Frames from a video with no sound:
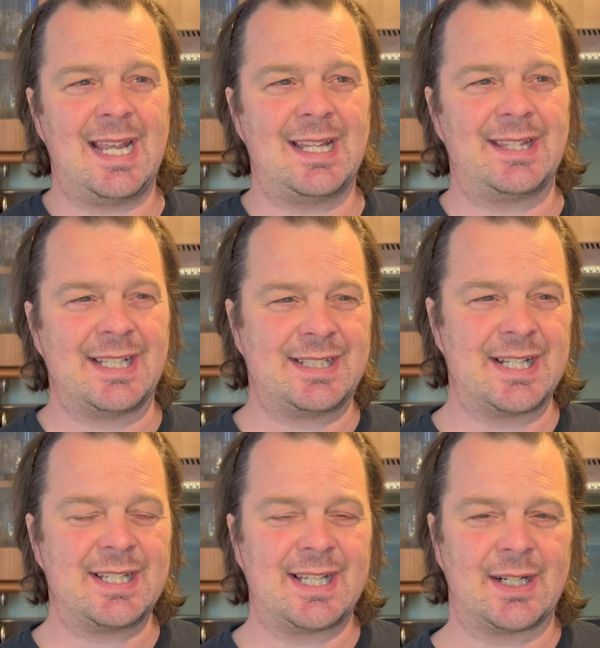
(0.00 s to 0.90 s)
they
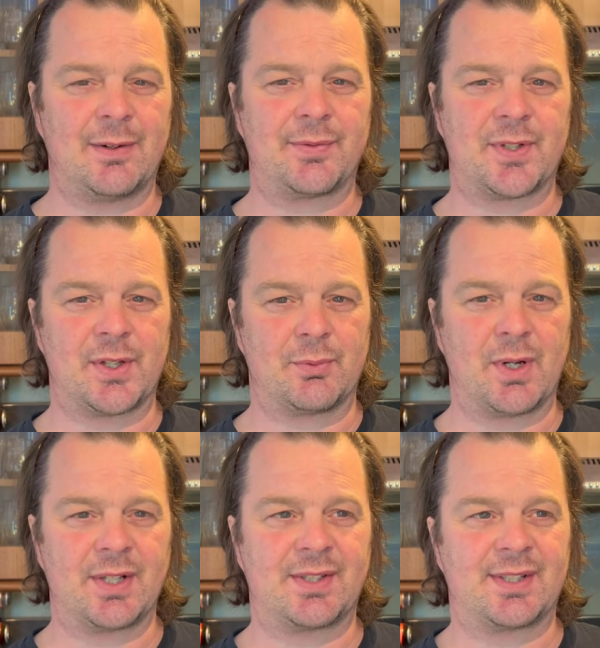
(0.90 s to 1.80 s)
didn't get off to the
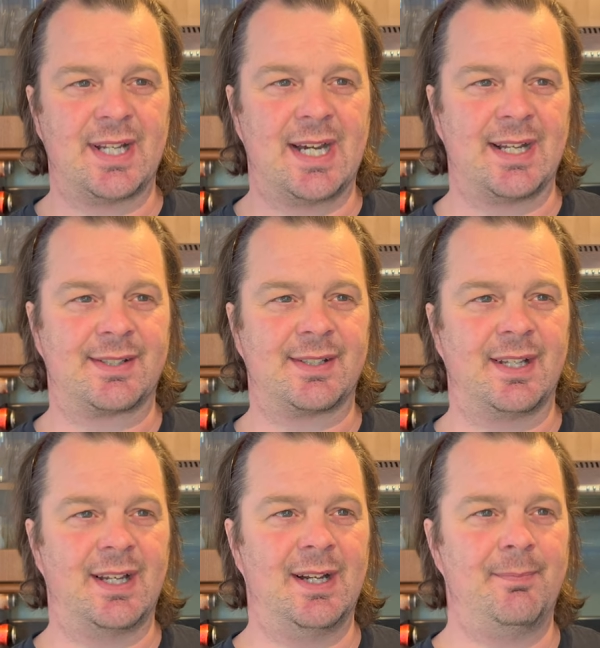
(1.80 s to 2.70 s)
right start.
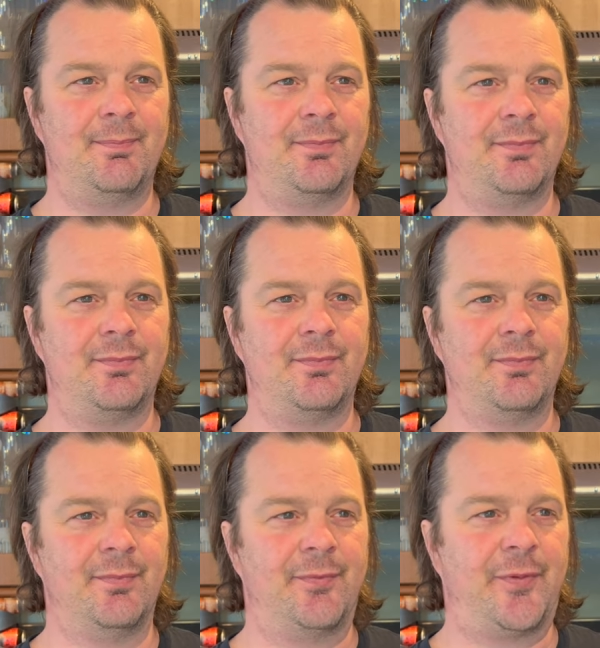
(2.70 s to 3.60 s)
Um,
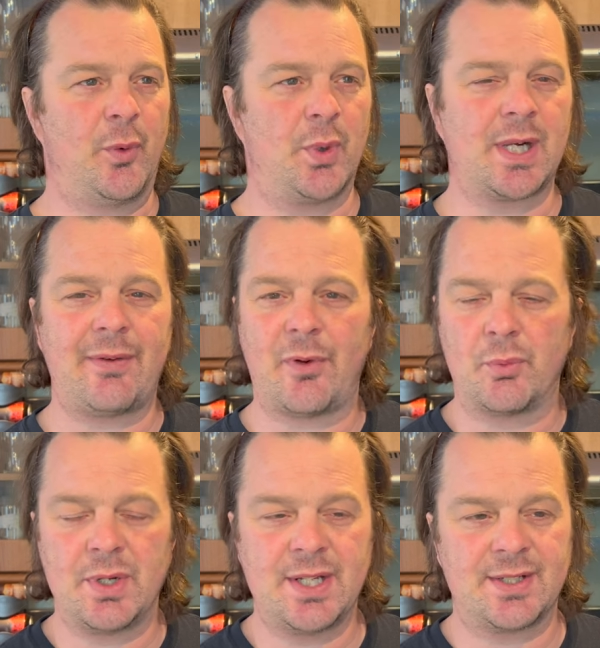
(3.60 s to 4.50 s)
for whatever
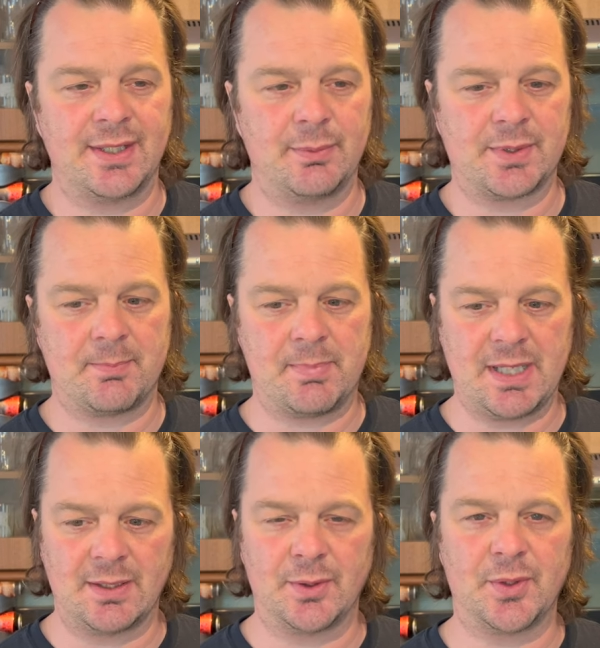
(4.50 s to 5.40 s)
reason, there was a
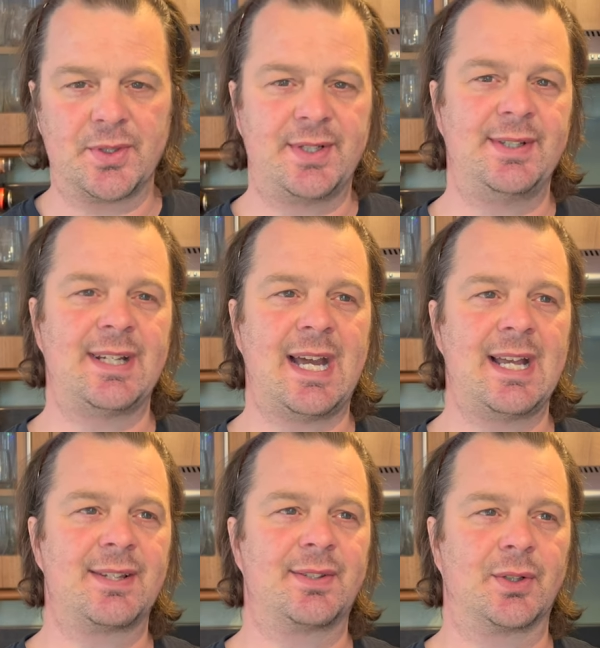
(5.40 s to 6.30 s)
beer launched into
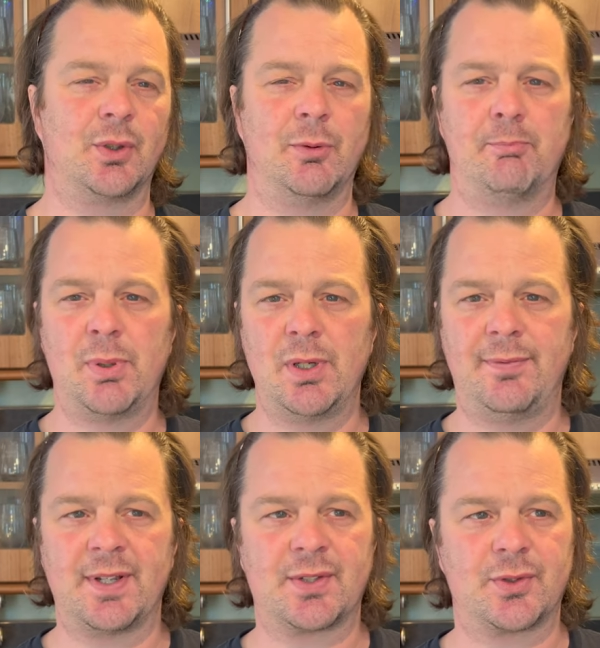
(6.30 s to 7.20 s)
Asda called
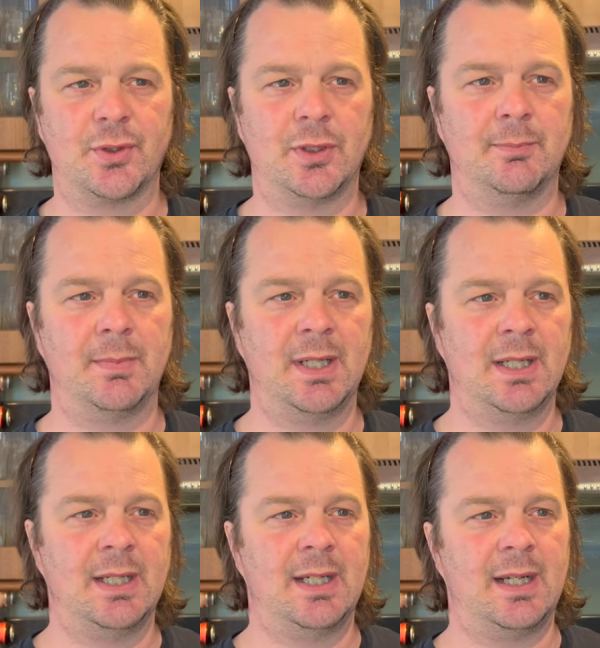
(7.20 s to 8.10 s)
Perfect Storm
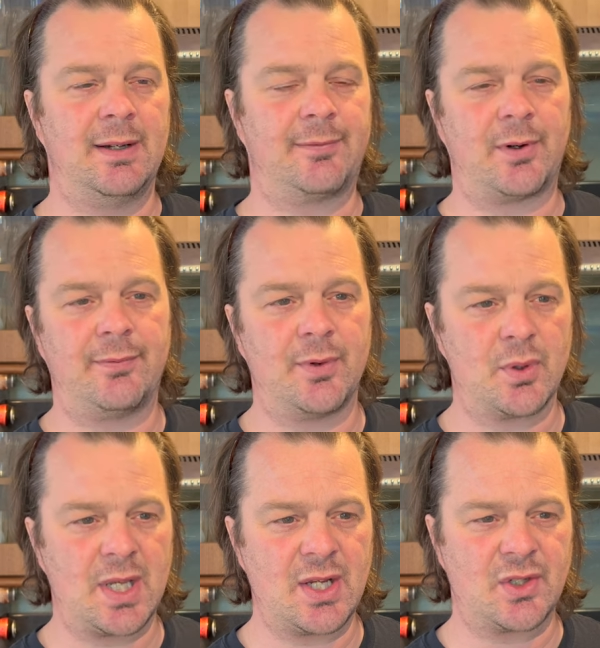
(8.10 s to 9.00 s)
uh, from
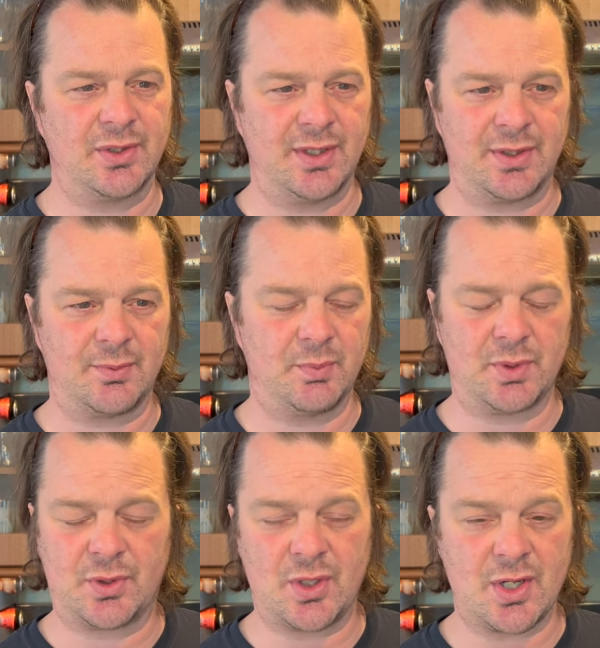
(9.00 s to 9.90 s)
Vocation that
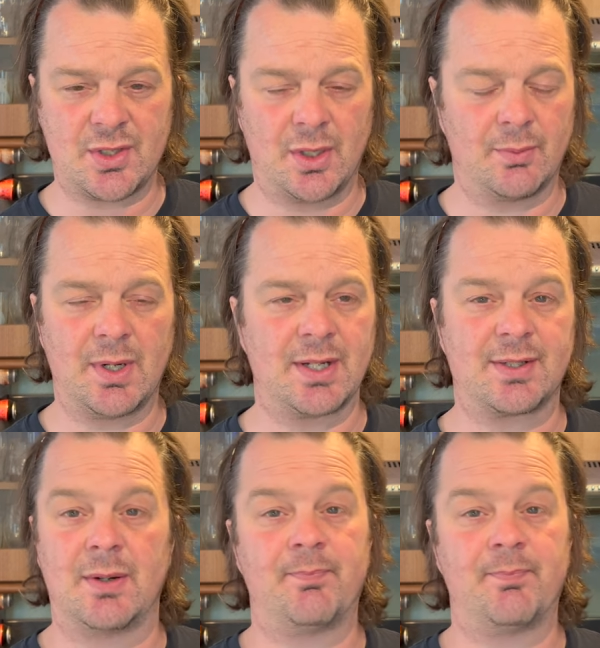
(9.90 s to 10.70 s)
was just not right.